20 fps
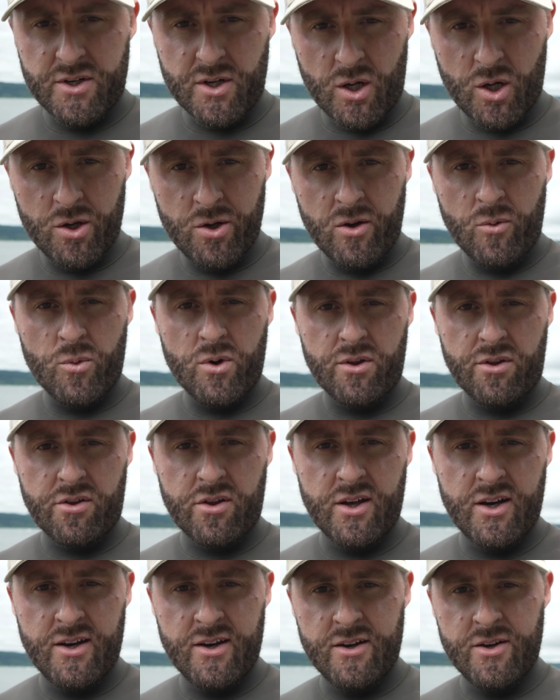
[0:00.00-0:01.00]
to learn
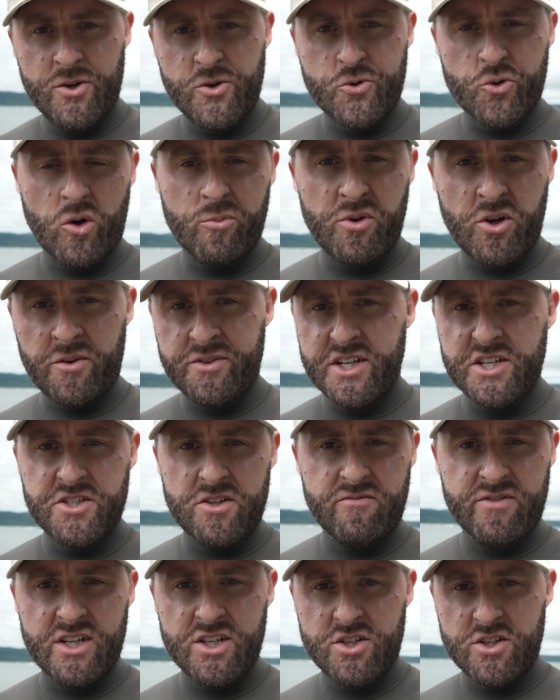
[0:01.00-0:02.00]
with, join me on these
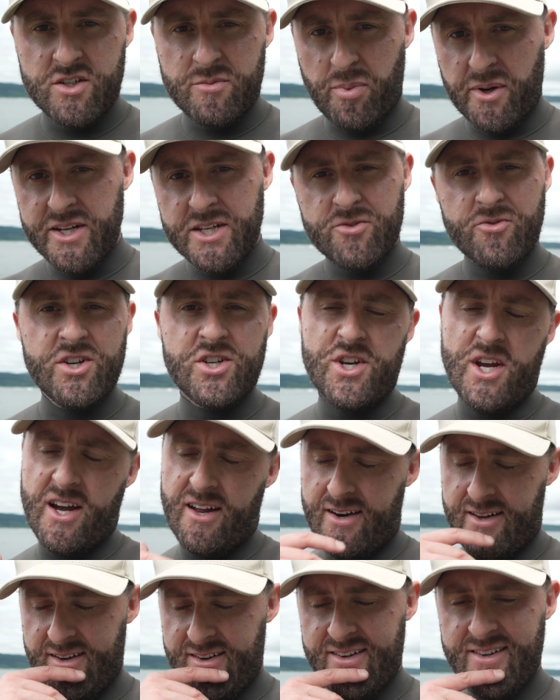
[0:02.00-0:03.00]
adventures, please reach out.
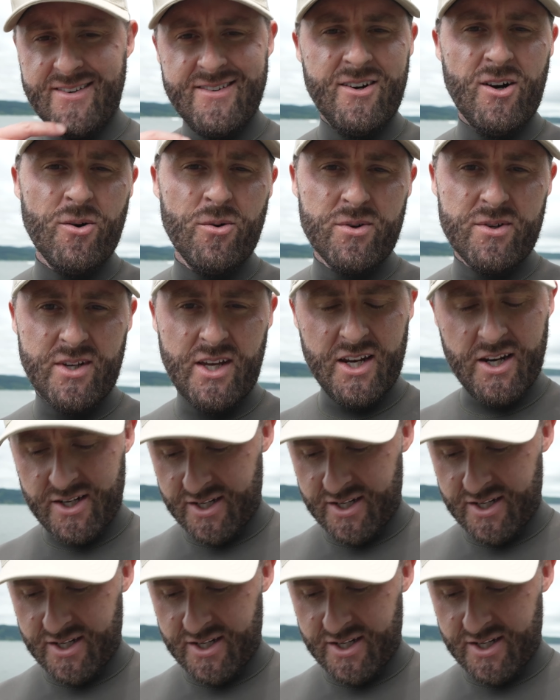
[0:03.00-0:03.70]
I'll get in